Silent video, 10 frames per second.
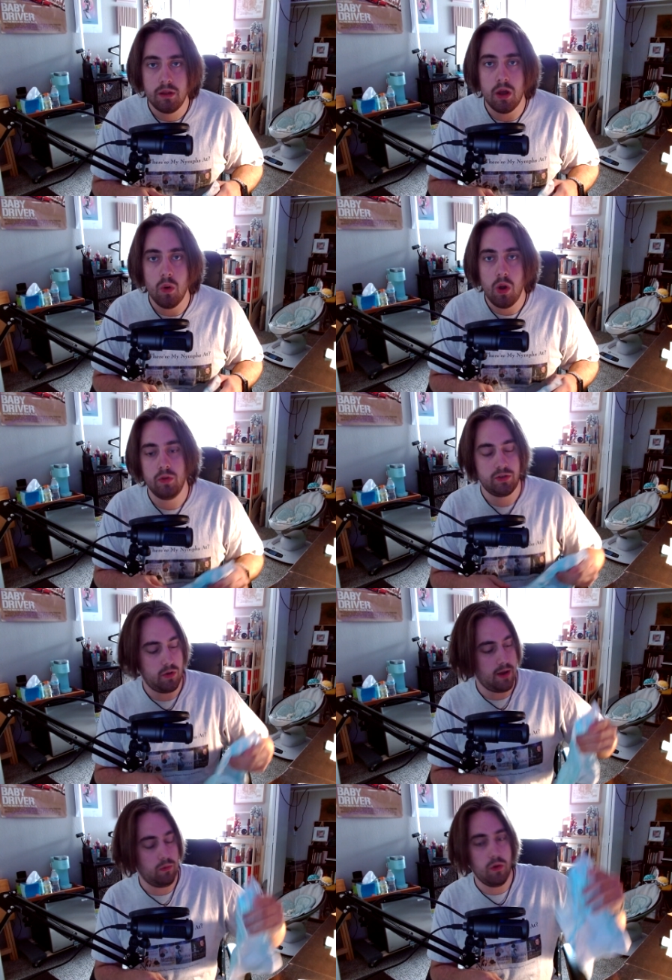Oh, also,
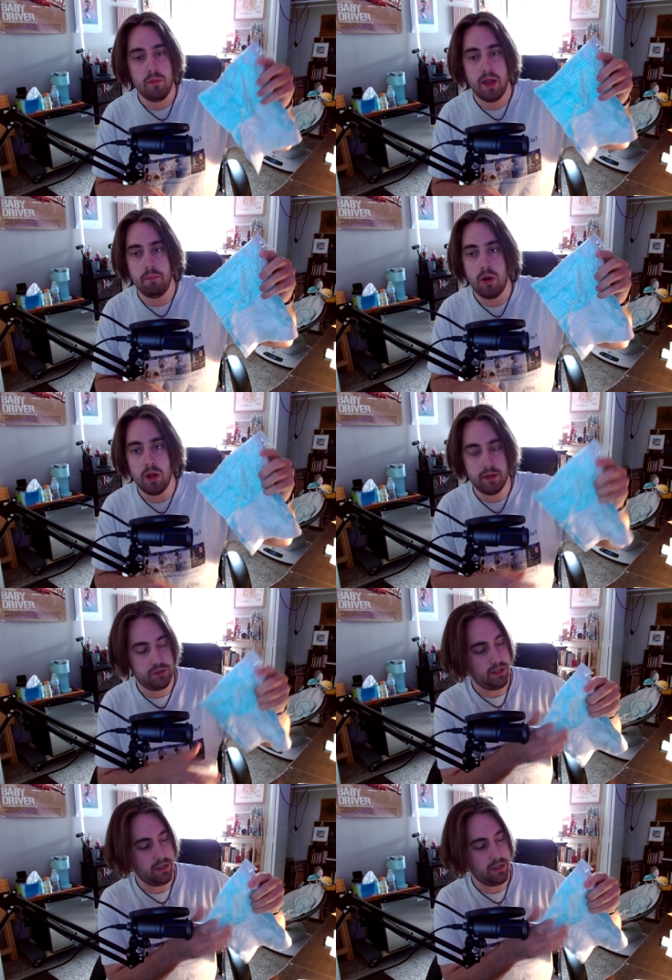I wrote my
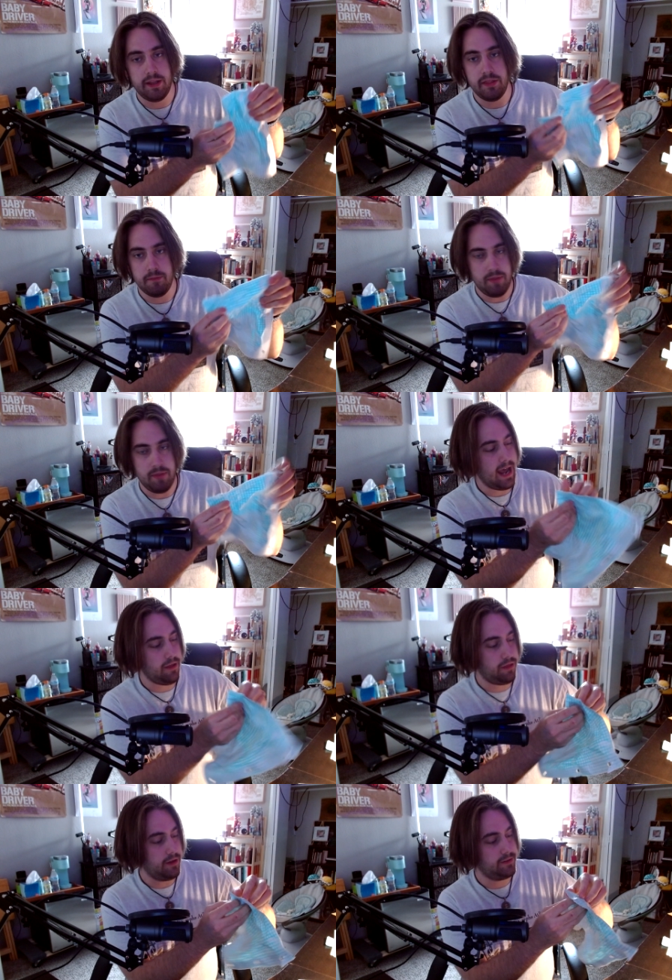apology in the
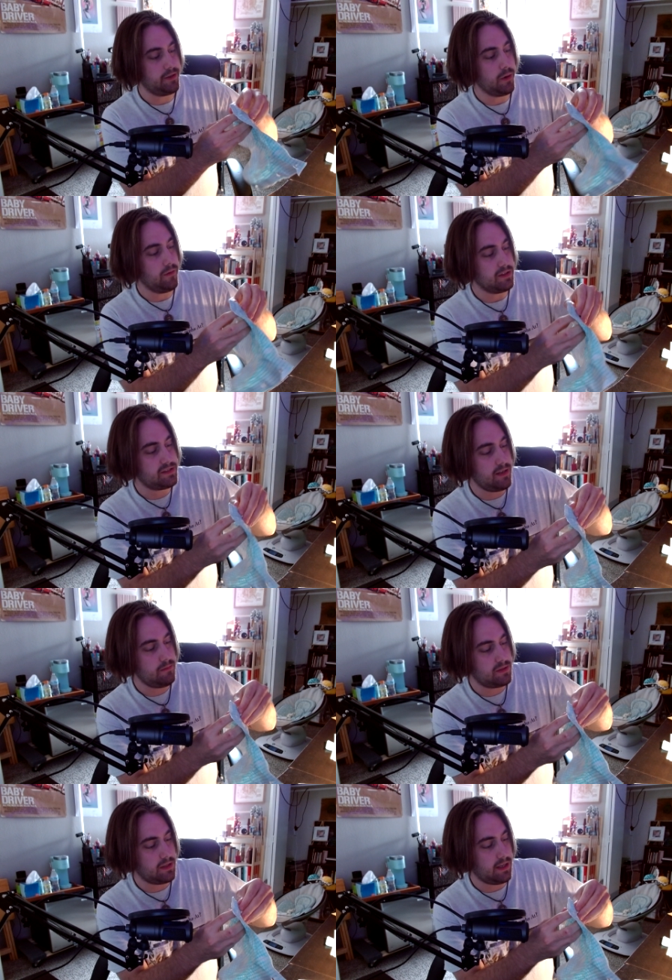bath, so if it
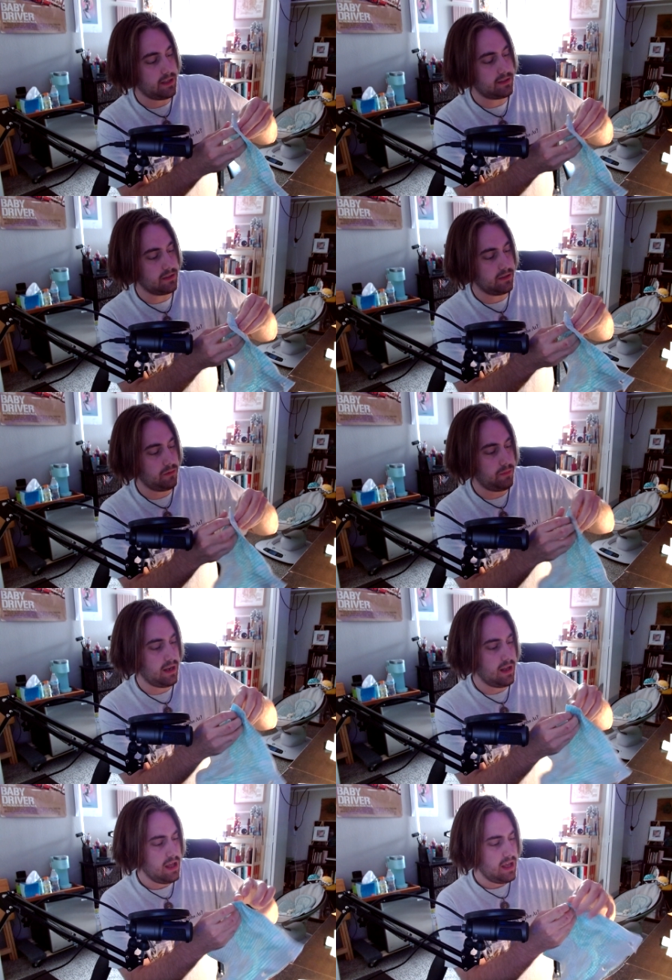seems like it's a little bit,